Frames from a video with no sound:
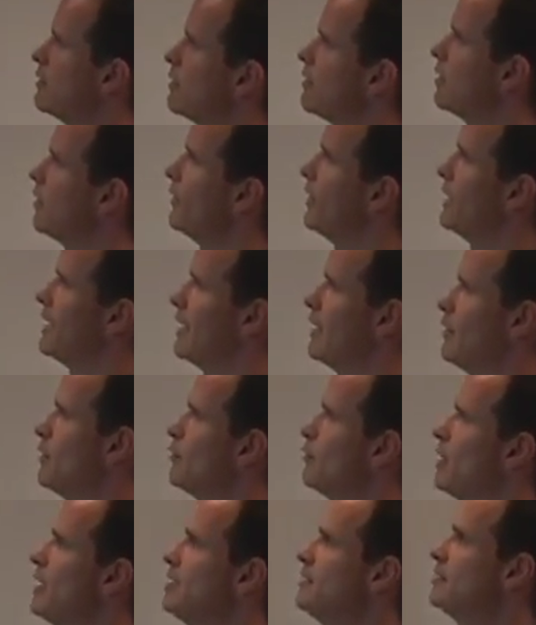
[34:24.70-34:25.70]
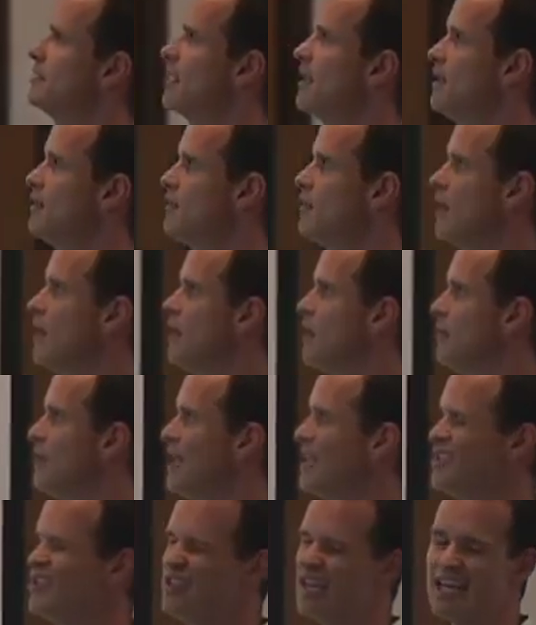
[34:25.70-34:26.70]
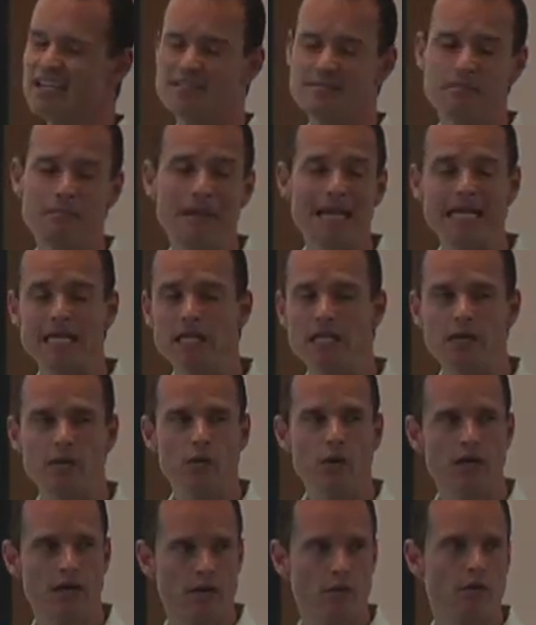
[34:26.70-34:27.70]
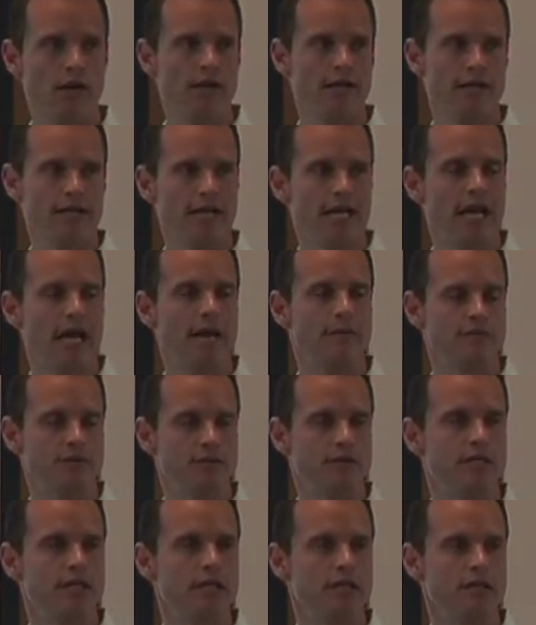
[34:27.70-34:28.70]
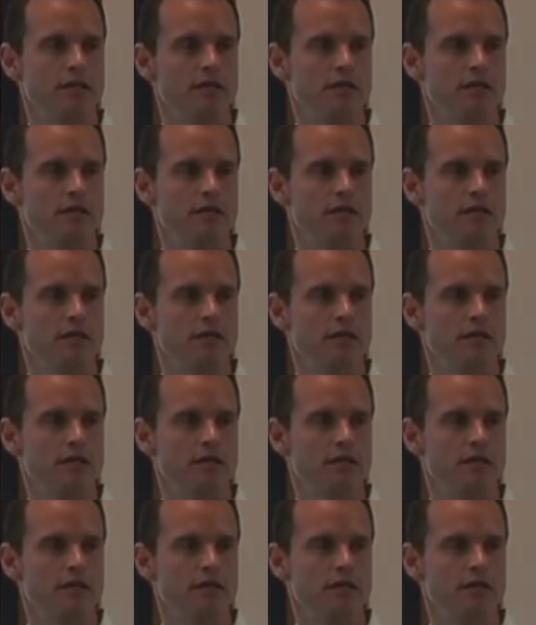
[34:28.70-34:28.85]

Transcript: going down the right side of column H. That's mainly what I wanted to capture here.